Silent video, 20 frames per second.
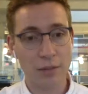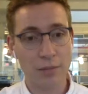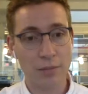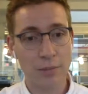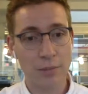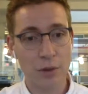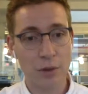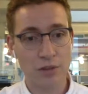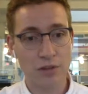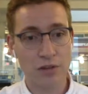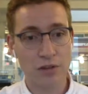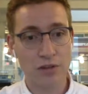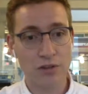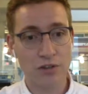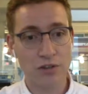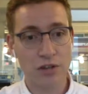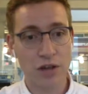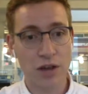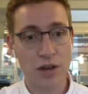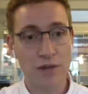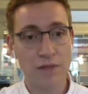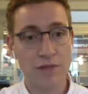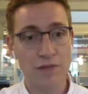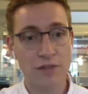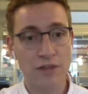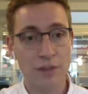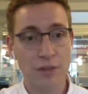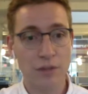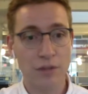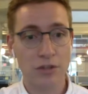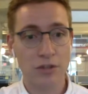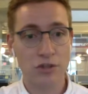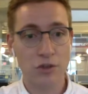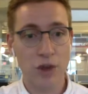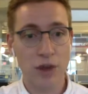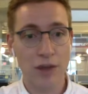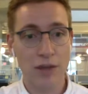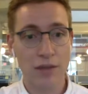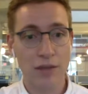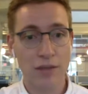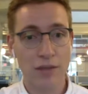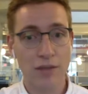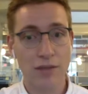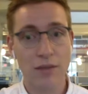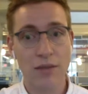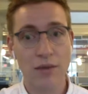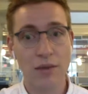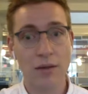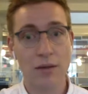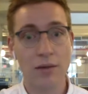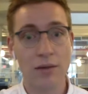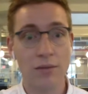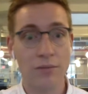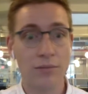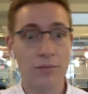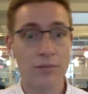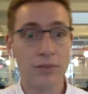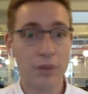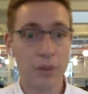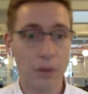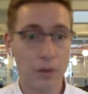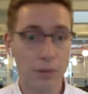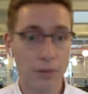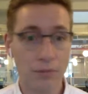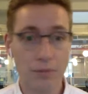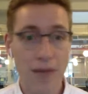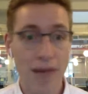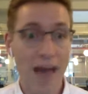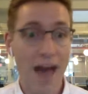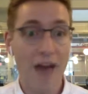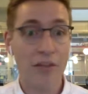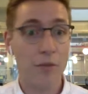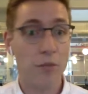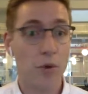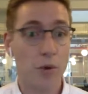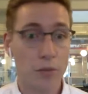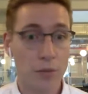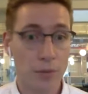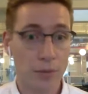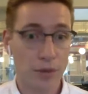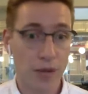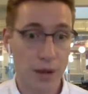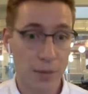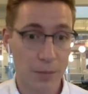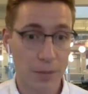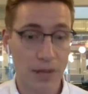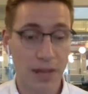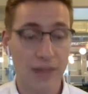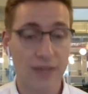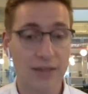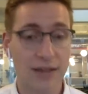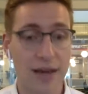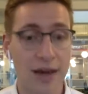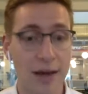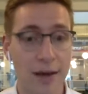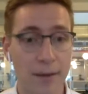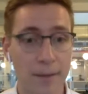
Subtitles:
person, to kind of demonstrate the how the problem kind of plays out.